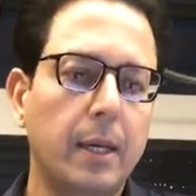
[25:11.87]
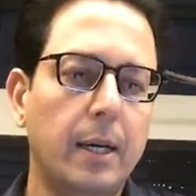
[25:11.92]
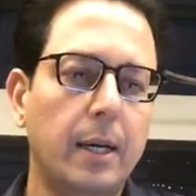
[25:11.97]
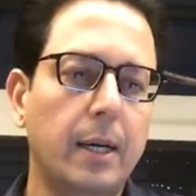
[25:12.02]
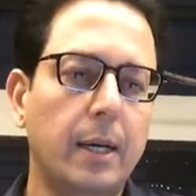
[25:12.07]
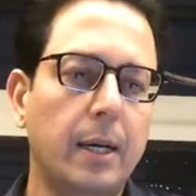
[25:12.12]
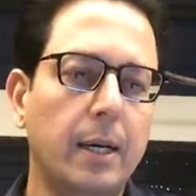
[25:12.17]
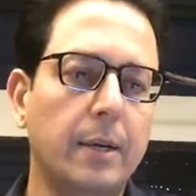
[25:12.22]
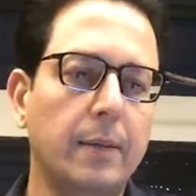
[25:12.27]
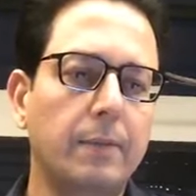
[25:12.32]

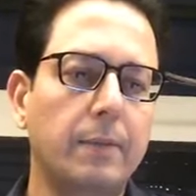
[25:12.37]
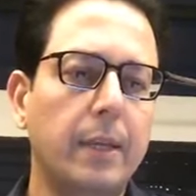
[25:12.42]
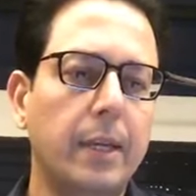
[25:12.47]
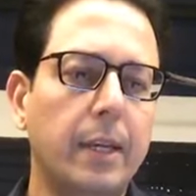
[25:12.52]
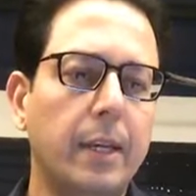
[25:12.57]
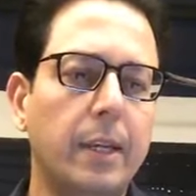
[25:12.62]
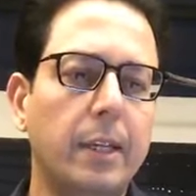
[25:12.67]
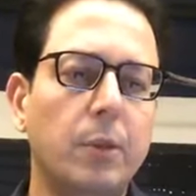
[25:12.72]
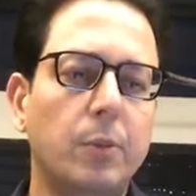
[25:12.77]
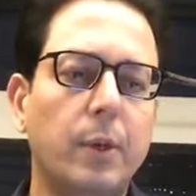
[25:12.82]
Uh, then
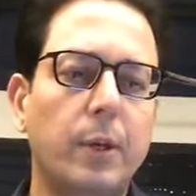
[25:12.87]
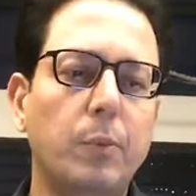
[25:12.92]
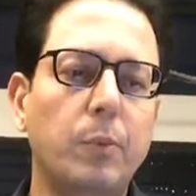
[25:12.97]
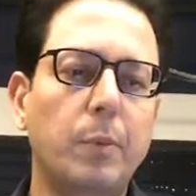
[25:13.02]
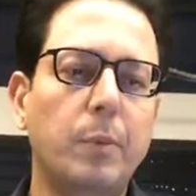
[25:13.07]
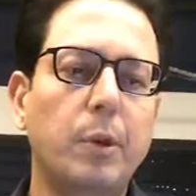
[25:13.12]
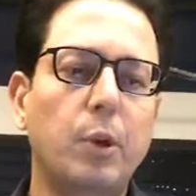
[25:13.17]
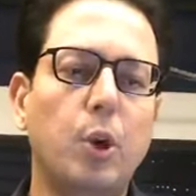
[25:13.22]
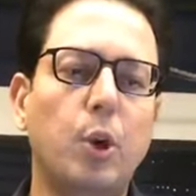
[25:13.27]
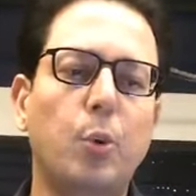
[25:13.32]
another one would
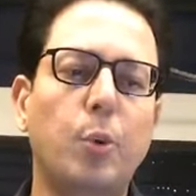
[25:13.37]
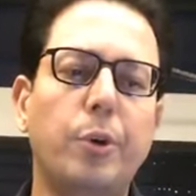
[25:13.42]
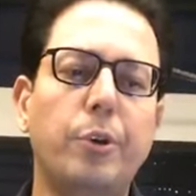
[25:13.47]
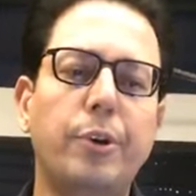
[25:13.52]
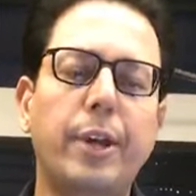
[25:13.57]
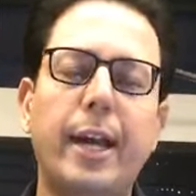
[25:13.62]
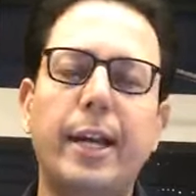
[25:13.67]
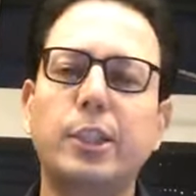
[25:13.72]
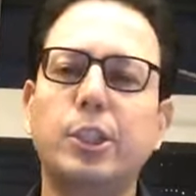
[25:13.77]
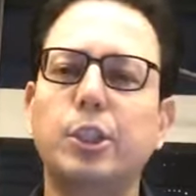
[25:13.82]
be
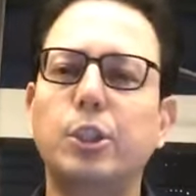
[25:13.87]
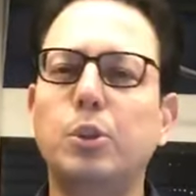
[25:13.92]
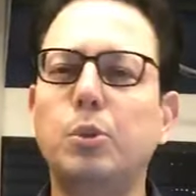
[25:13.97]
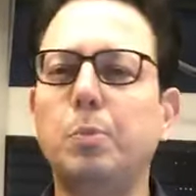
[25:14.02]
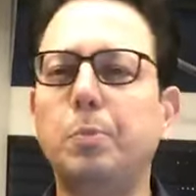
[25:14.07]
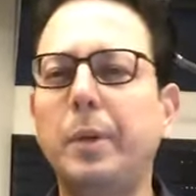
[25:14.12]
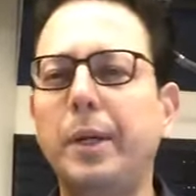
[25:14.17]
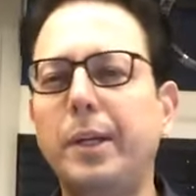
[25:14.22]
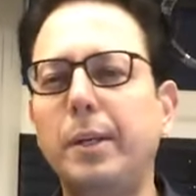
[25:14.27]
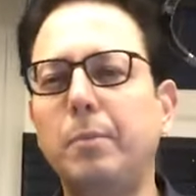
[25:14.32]
overreaction to
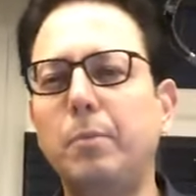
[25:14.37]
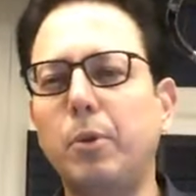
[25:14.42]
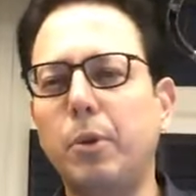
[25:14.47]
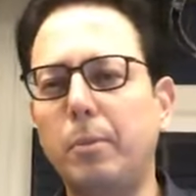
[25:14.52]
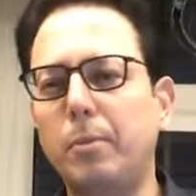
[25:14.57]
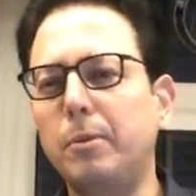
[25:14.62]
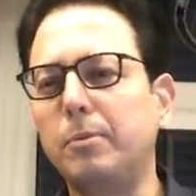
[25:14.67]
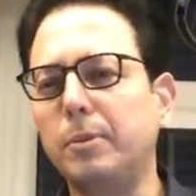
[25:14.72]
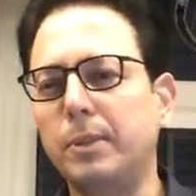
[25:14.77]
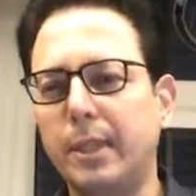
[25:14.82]
petty
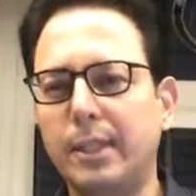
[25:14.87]
problems.